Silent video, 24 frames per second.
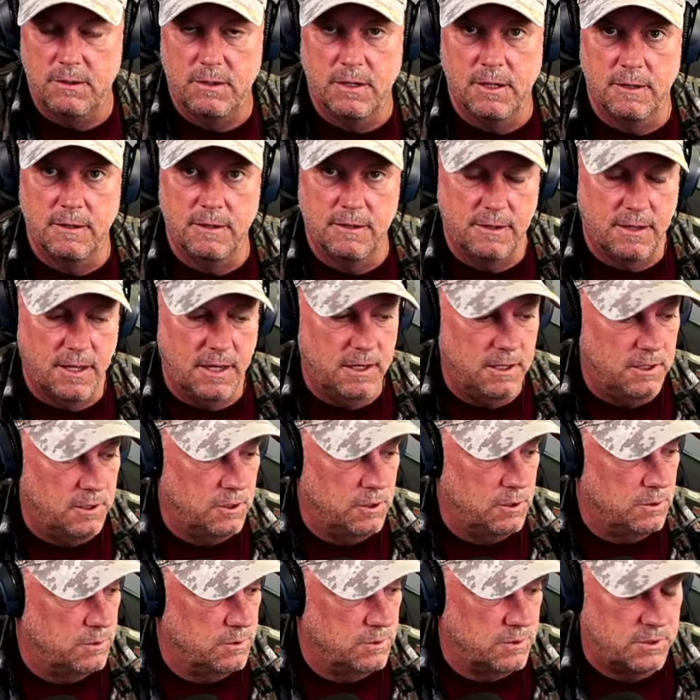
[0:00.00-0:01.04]
They
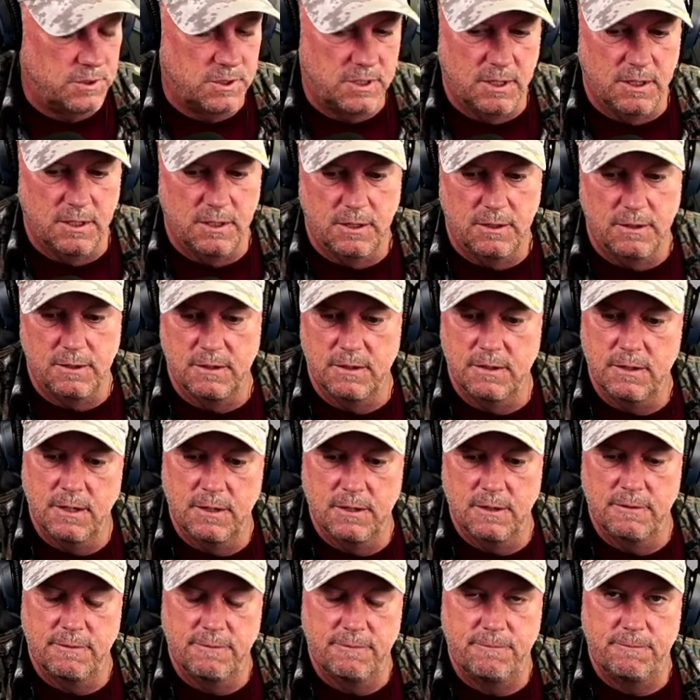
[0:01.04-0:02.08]
used,
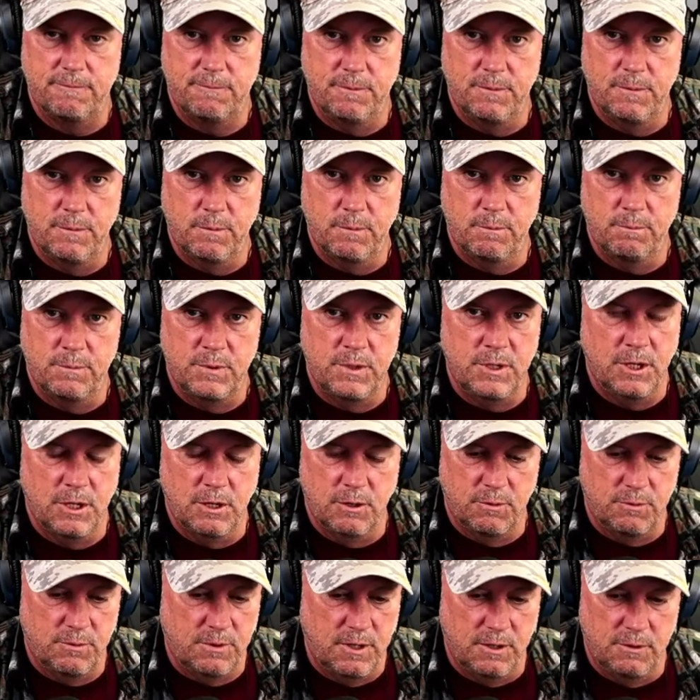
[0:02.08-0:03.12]
the
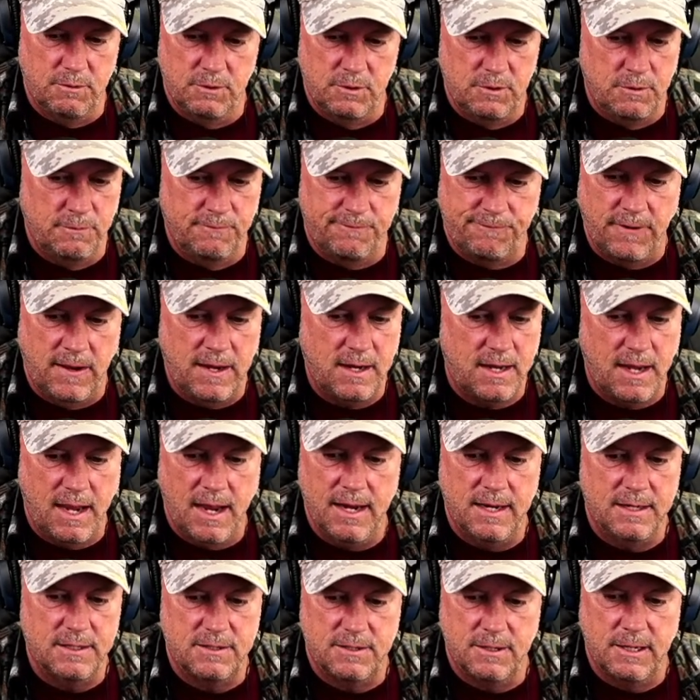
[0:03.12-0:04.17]
fake
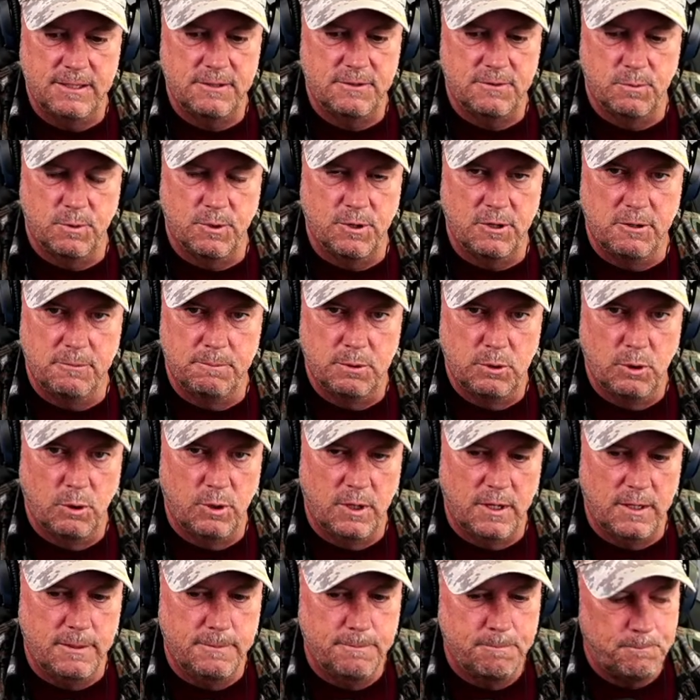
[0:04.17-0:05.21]
assets were
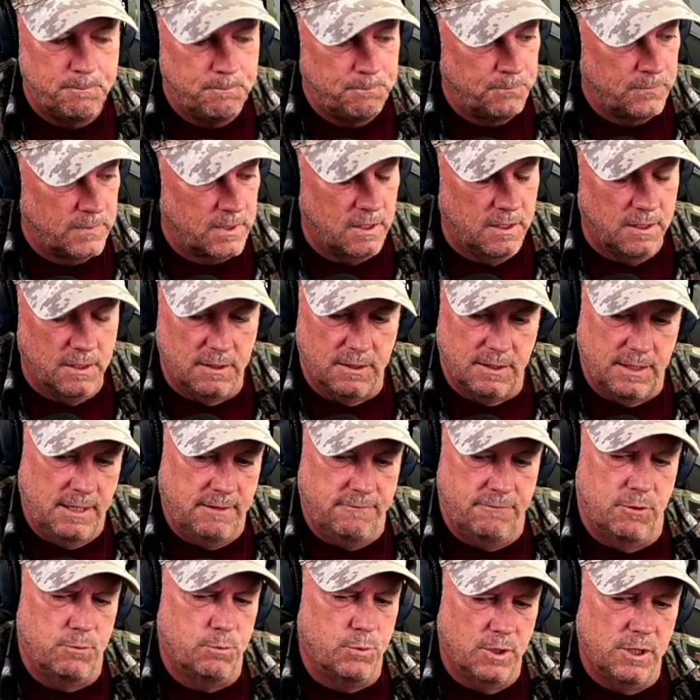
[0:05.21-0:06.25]
deployed,
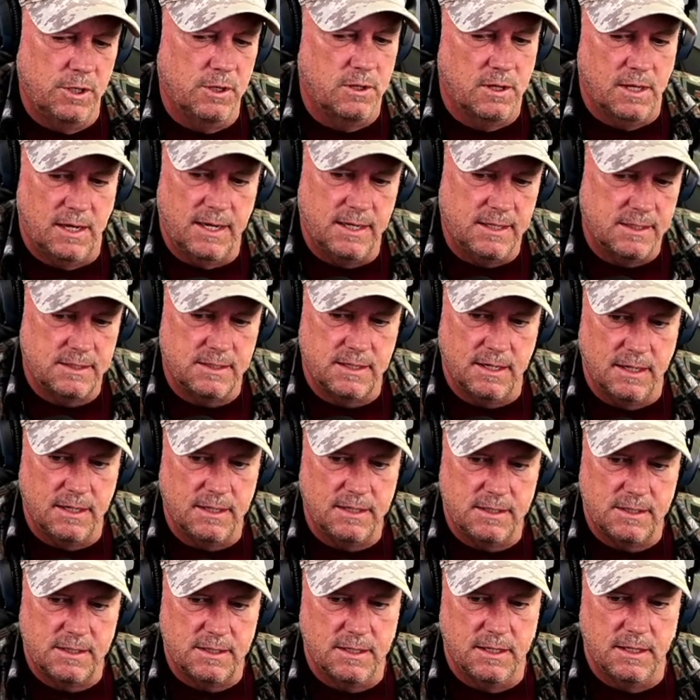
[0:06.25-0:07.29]
even real
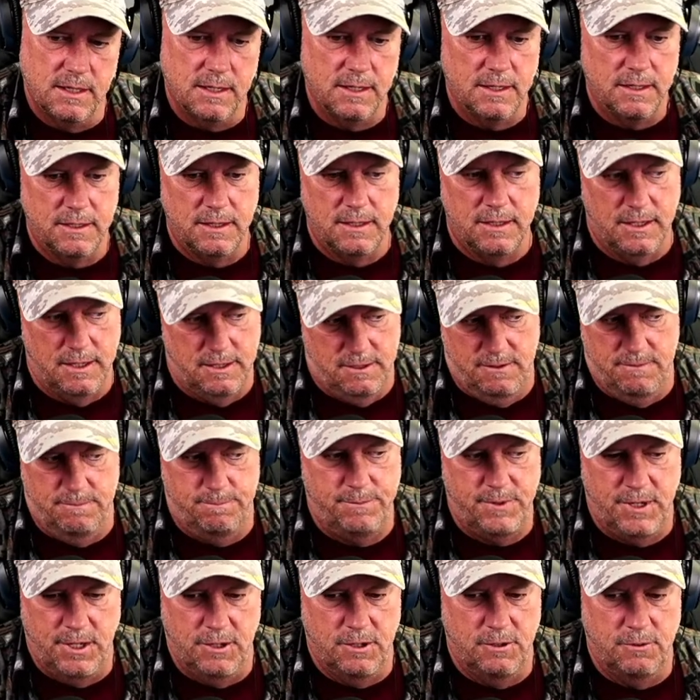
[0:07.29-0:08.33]
assets that are,
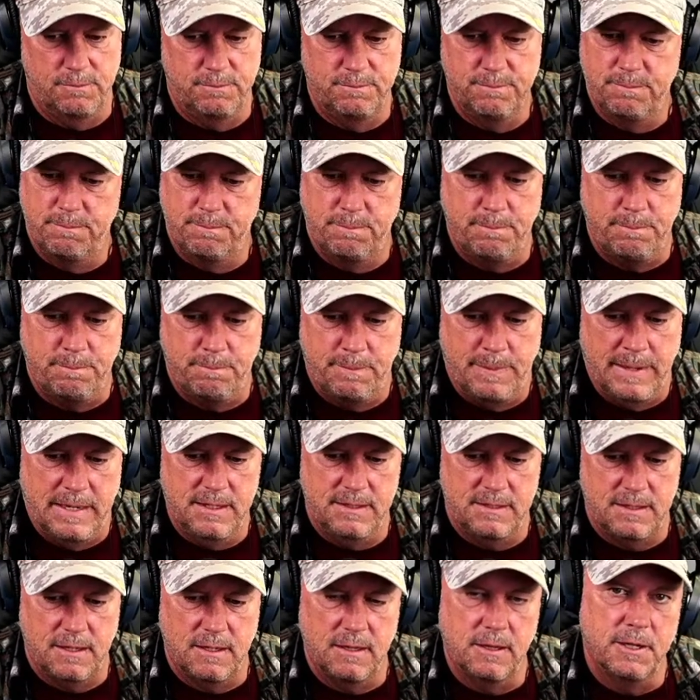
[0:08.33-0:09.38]

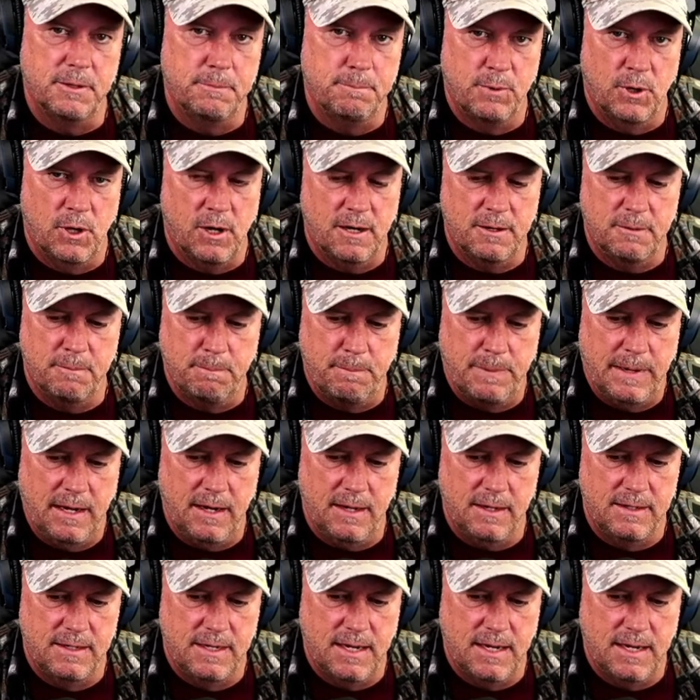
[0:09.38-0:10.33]
basically bought and paid